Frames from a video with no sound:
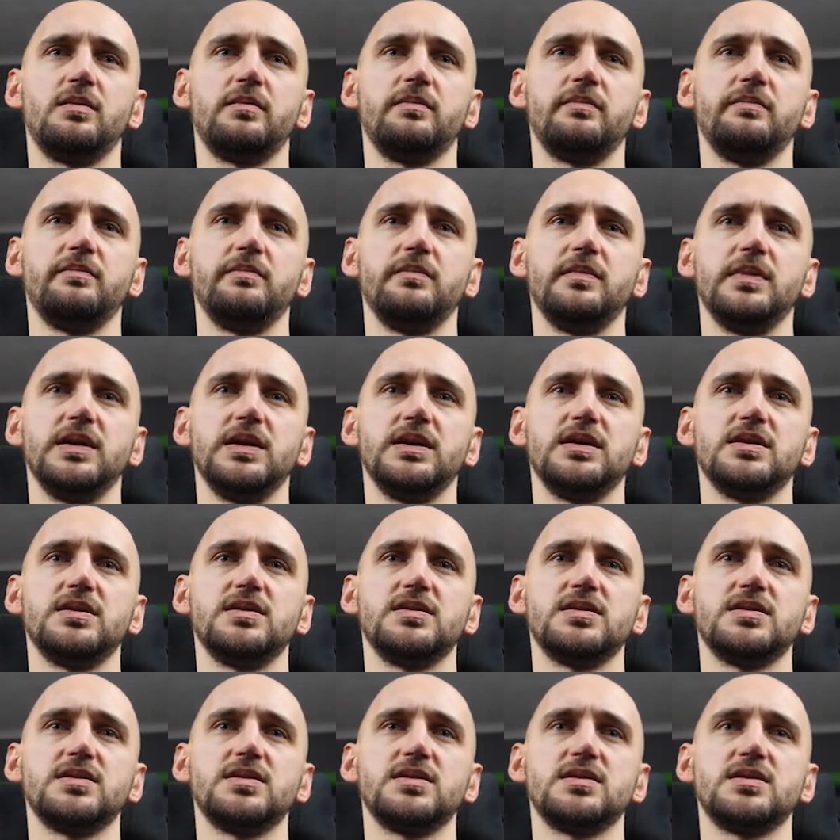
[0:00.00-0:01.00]

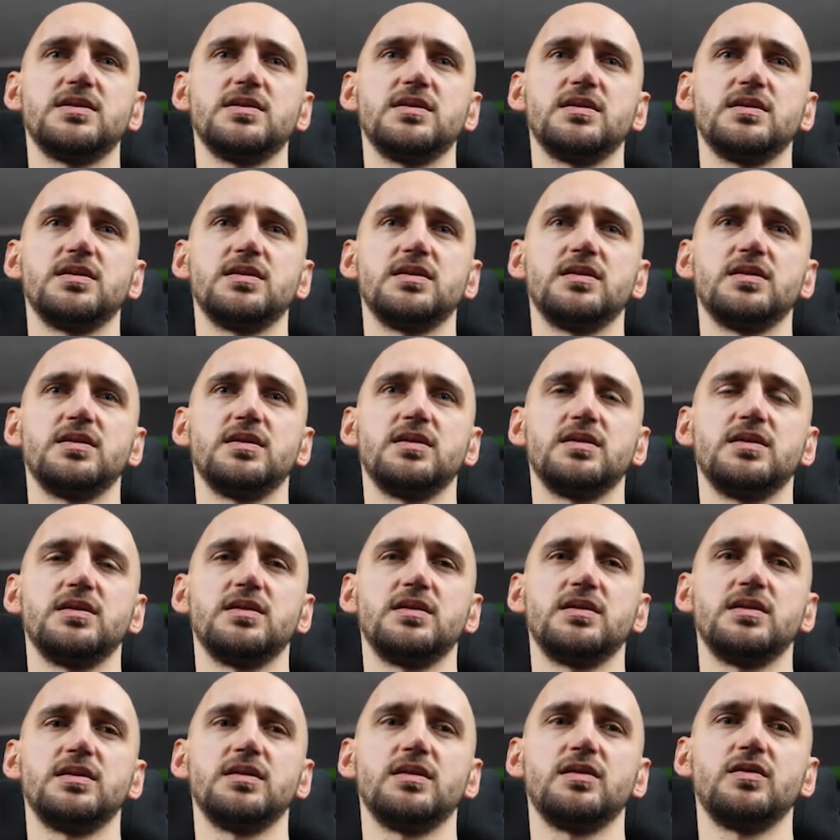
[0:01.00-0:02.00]
means
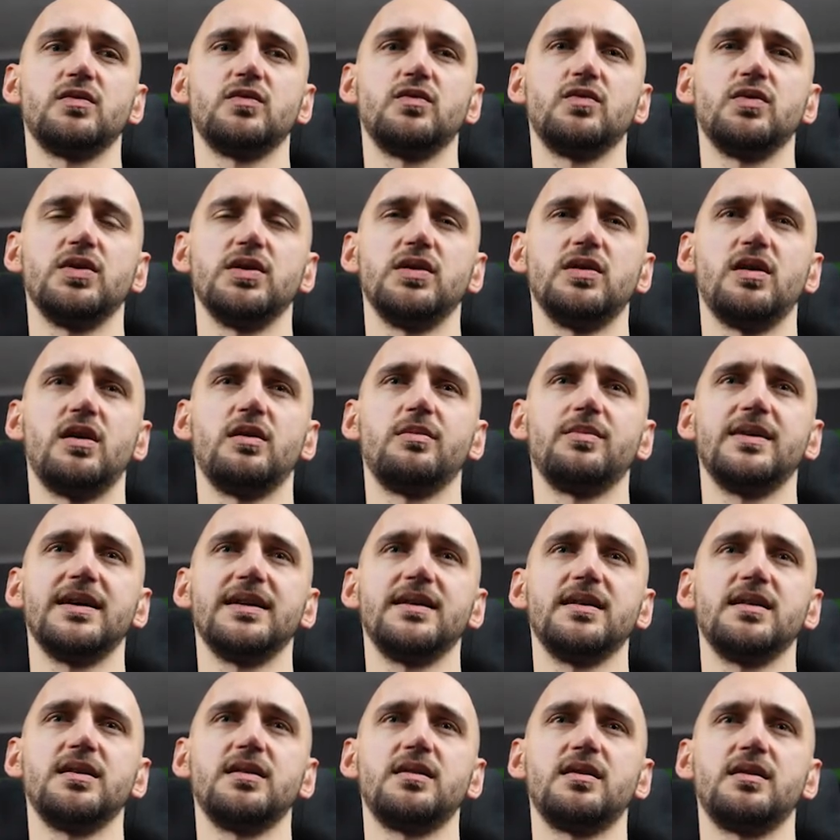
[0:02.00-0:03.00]
we donk bet
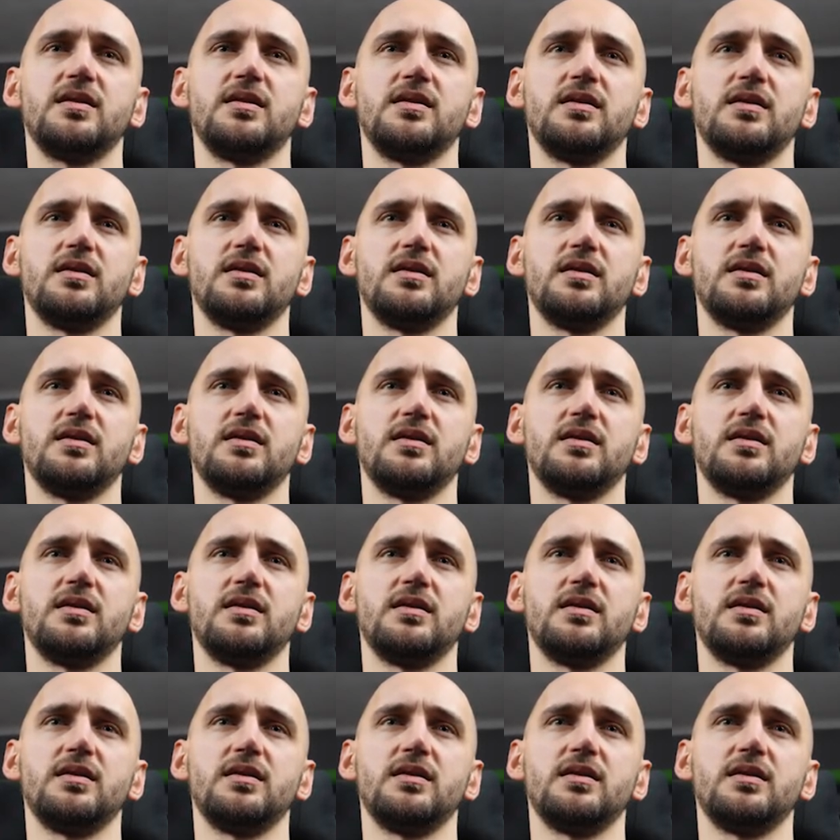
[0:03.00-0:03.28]
here.